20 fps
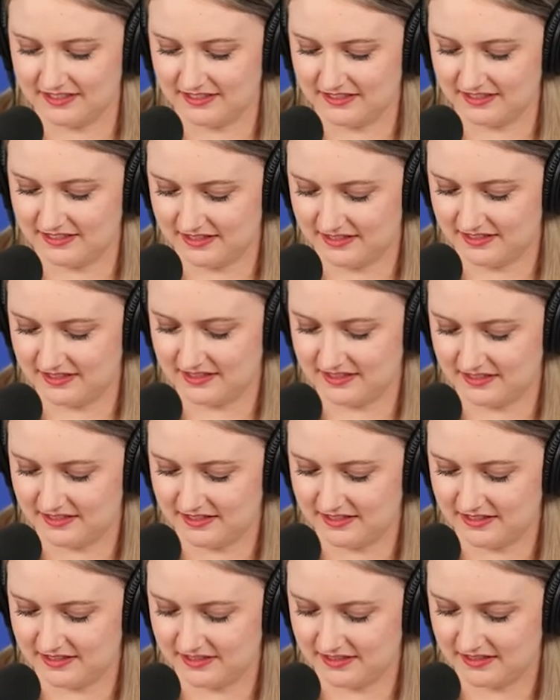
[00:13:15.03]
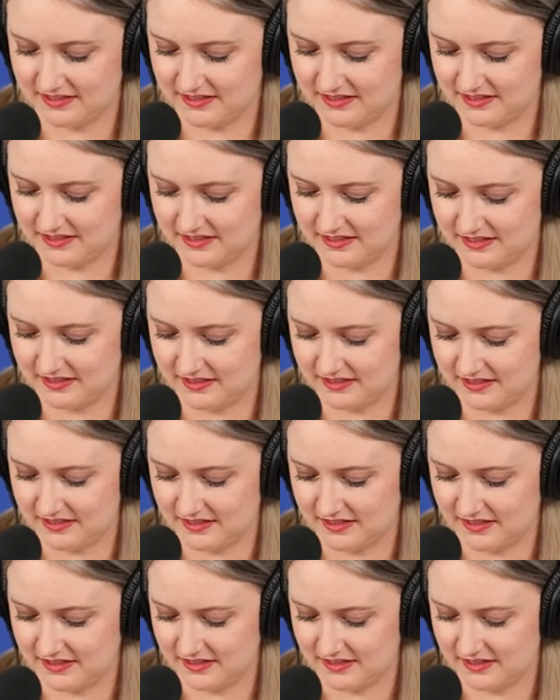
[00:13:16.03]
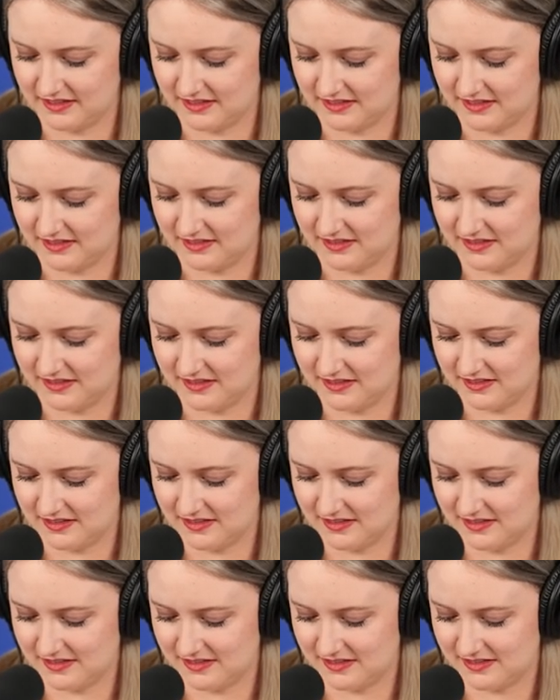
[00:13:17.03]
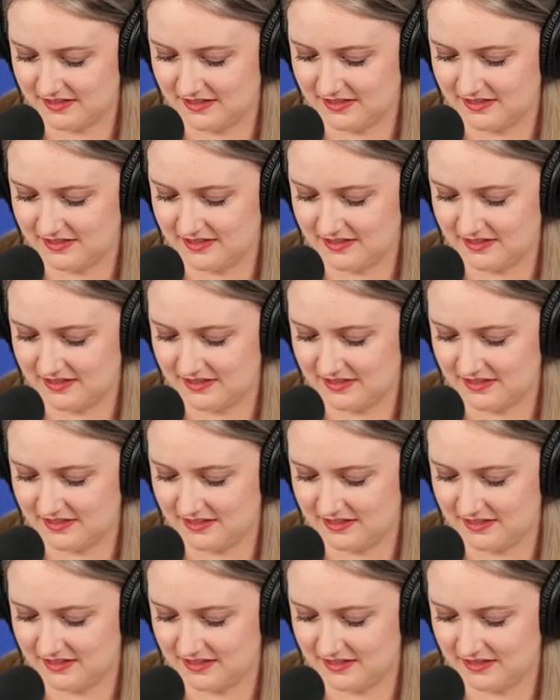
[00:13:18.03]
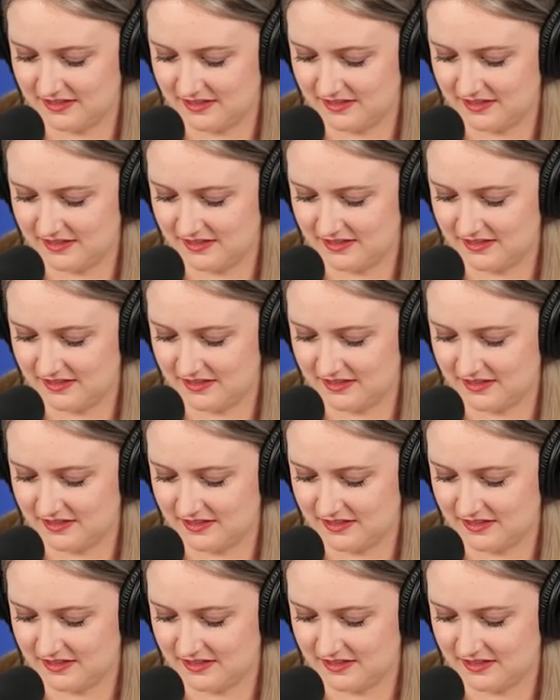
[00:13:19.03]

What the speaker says: [no speech]